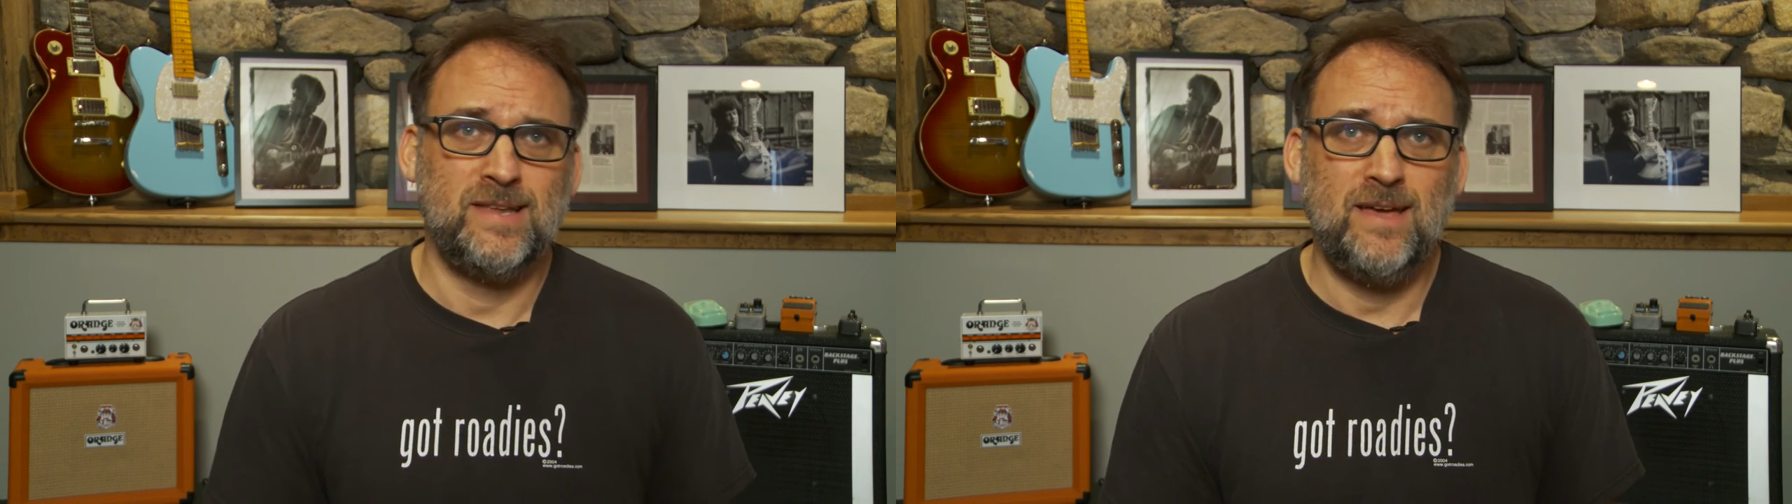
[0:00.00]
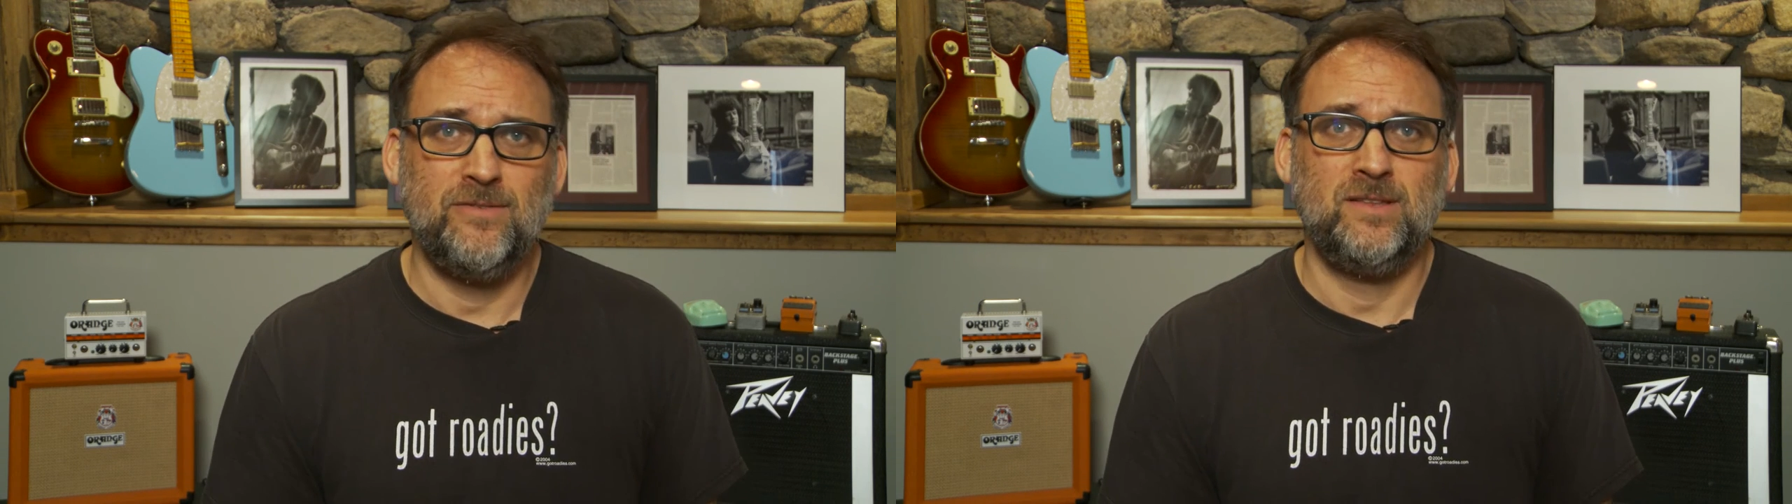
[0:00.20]

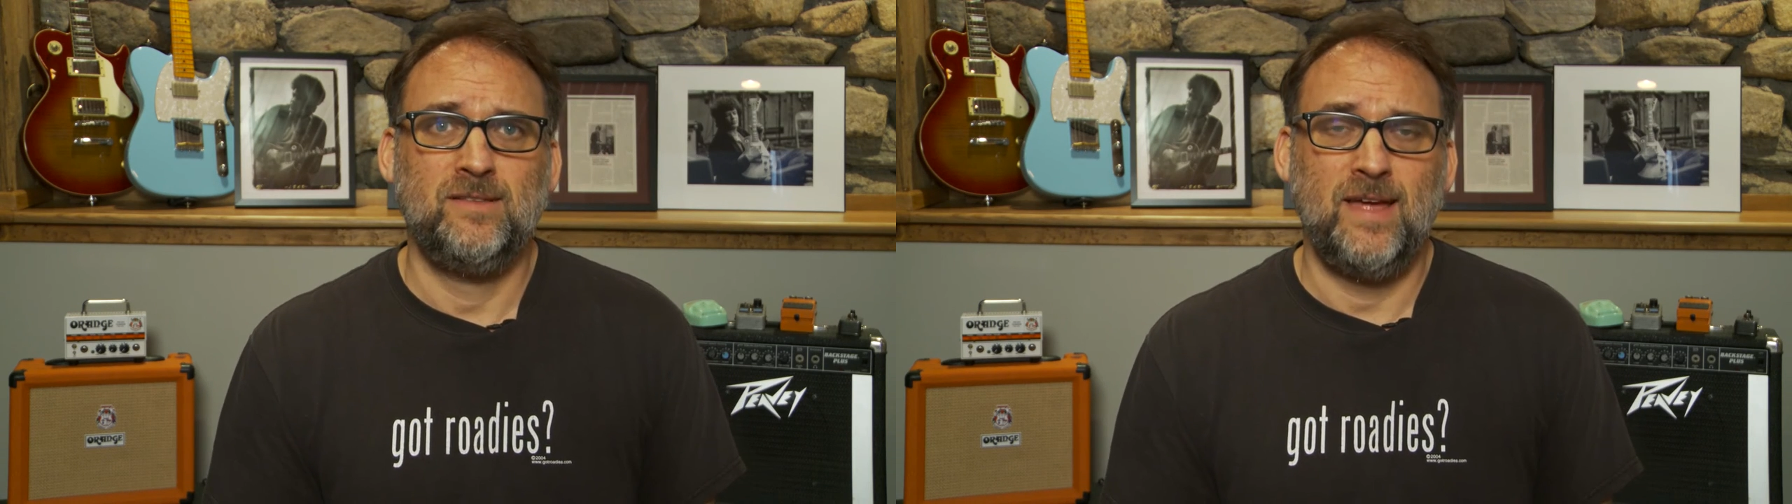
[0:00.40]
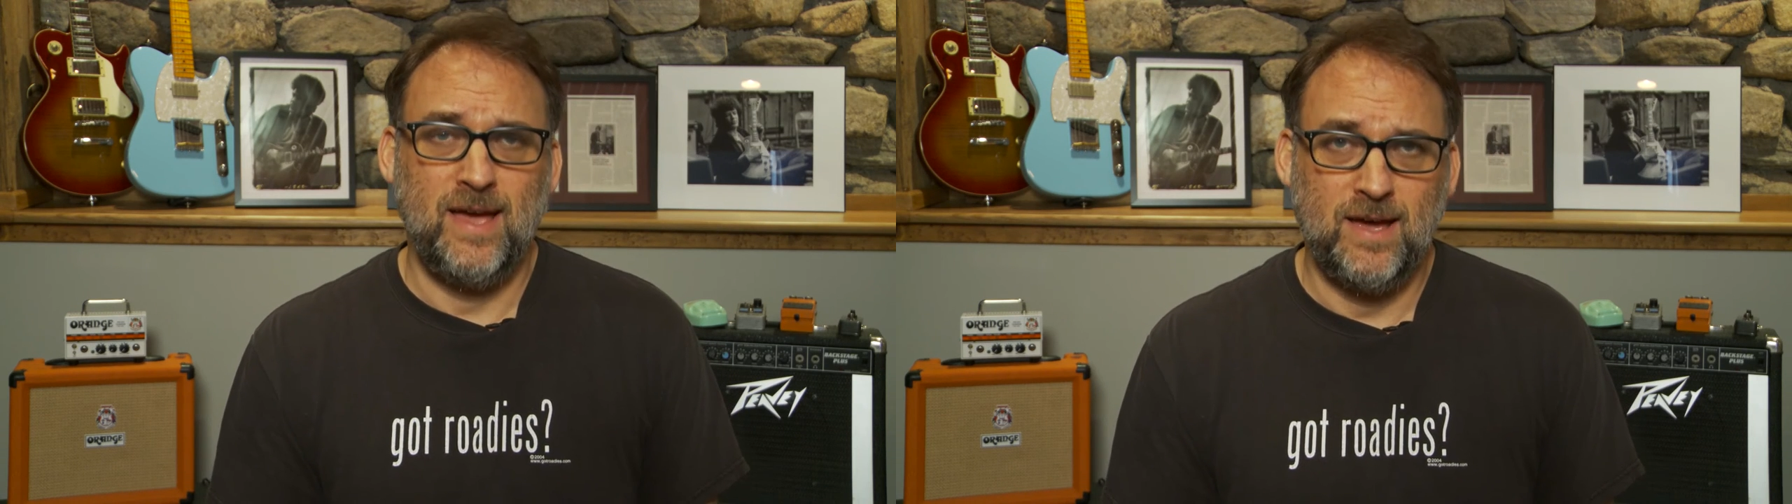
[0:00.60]
David
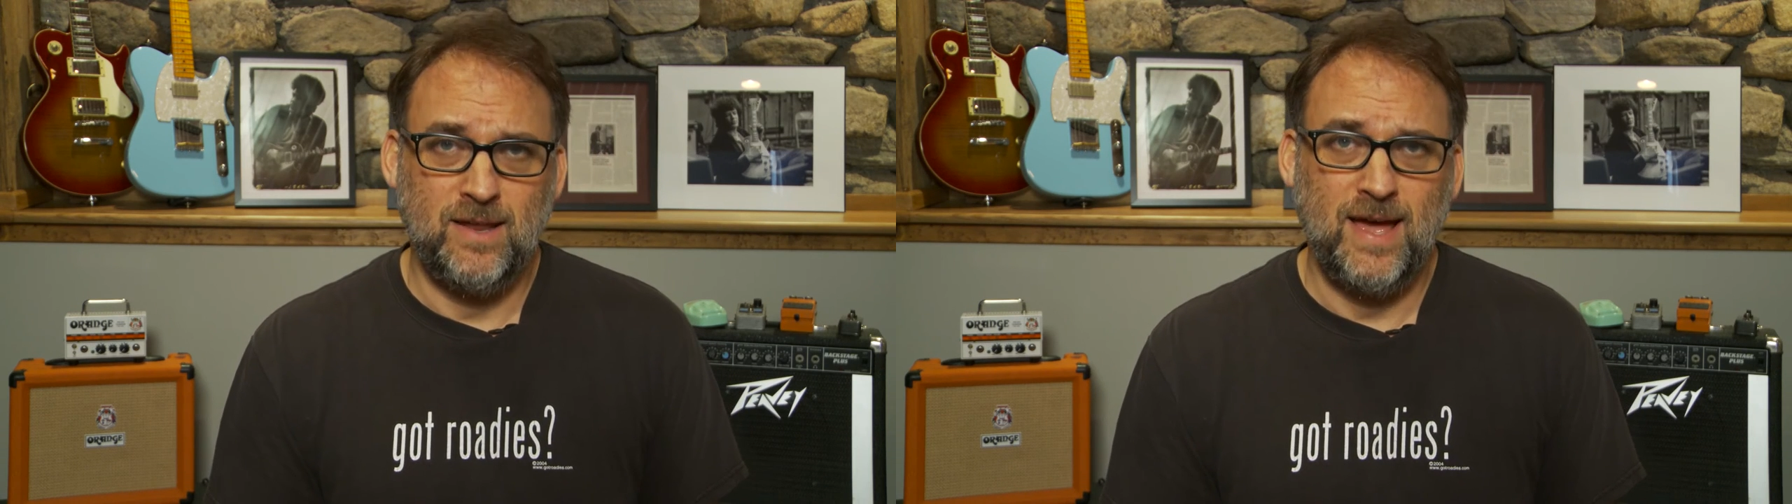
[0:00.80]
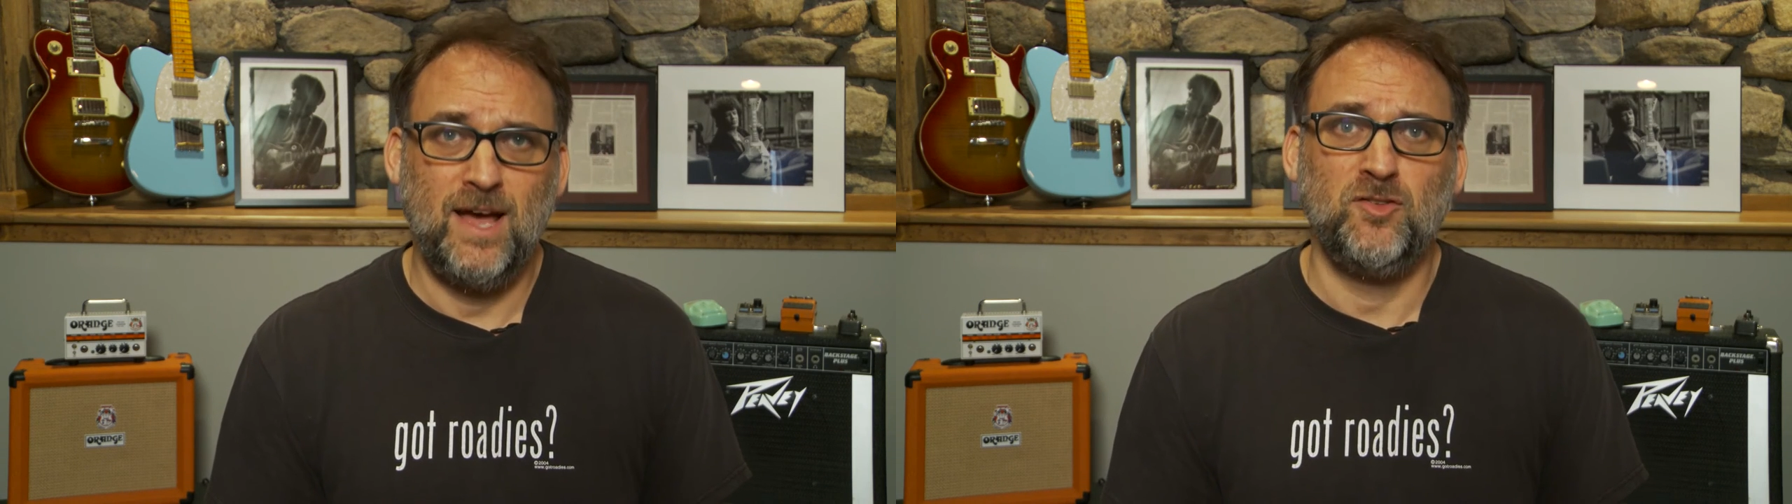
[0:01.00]
Dann
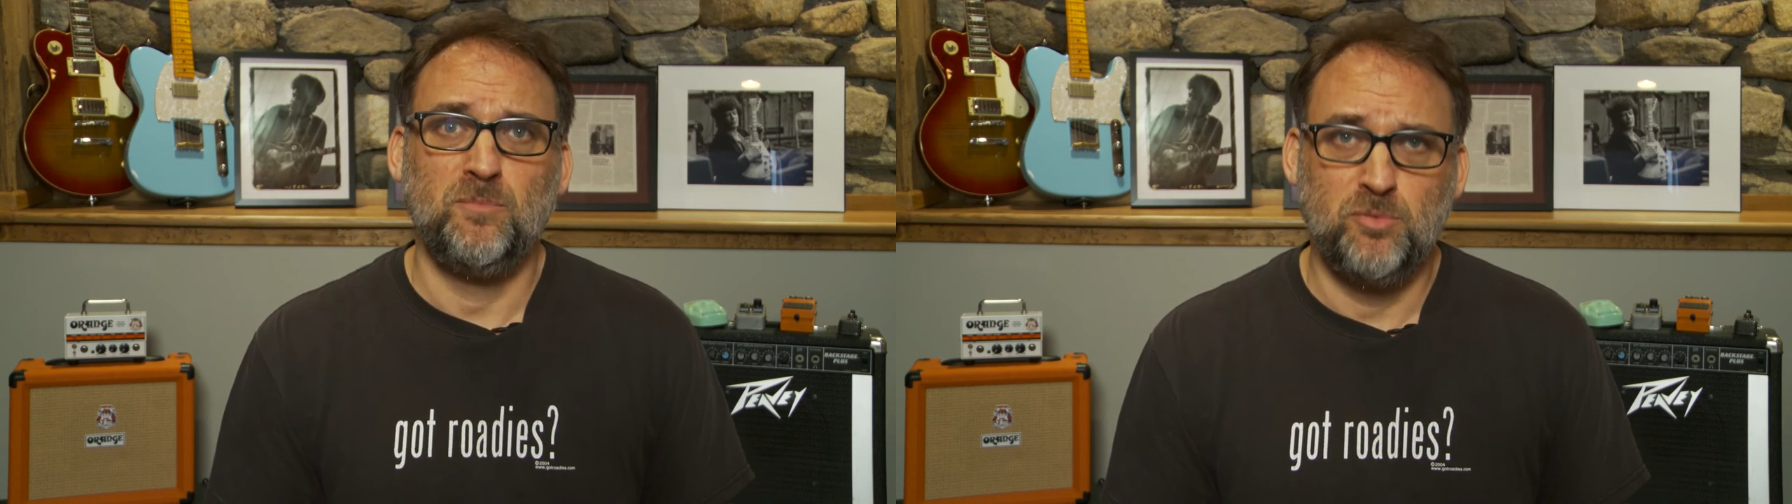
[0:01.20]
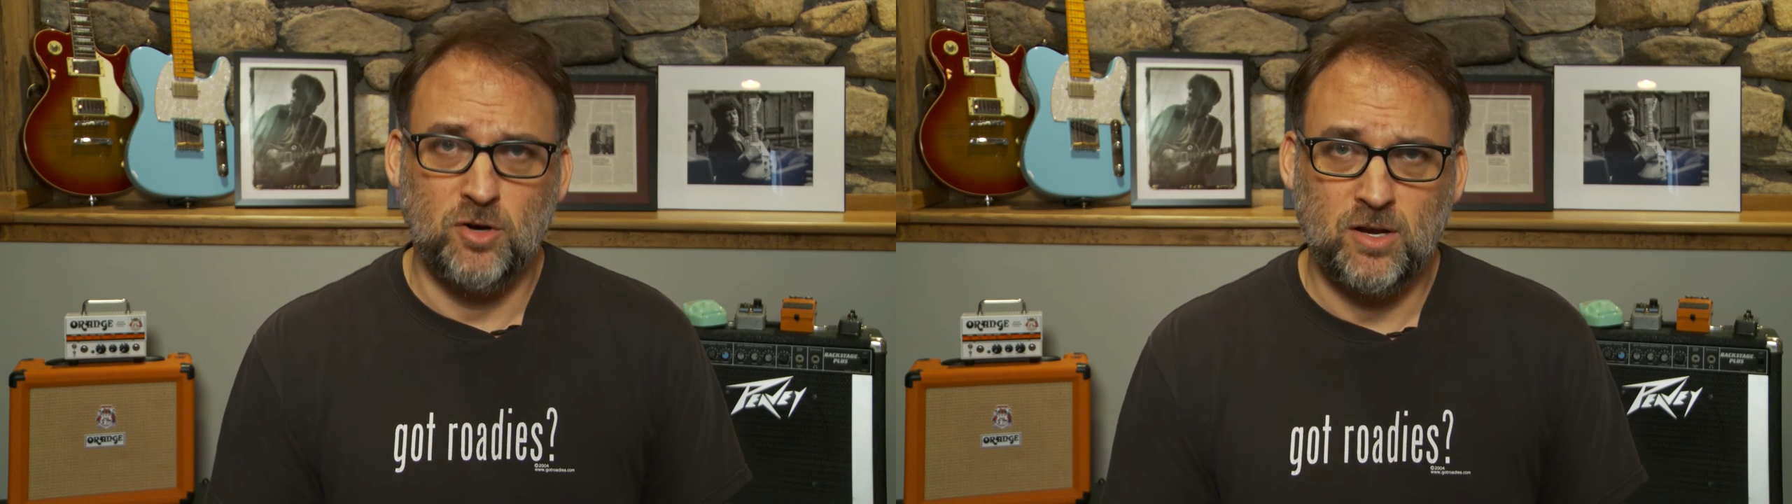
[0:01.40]
has a
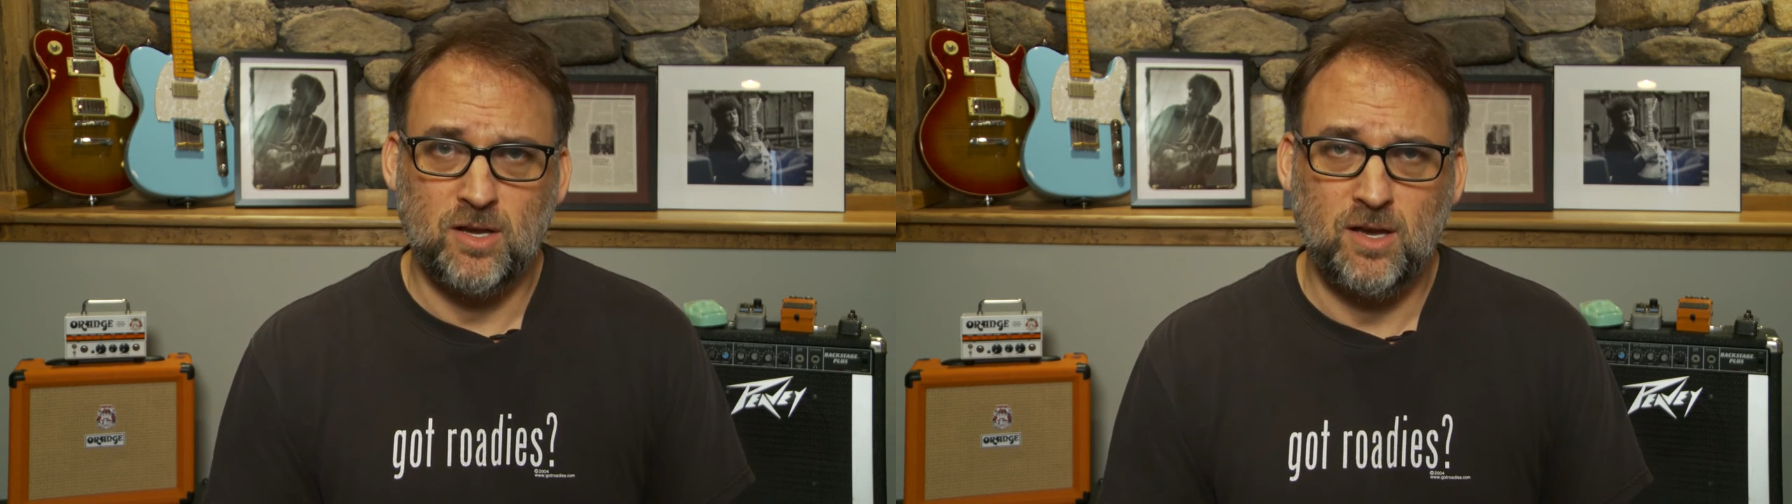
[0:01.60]
book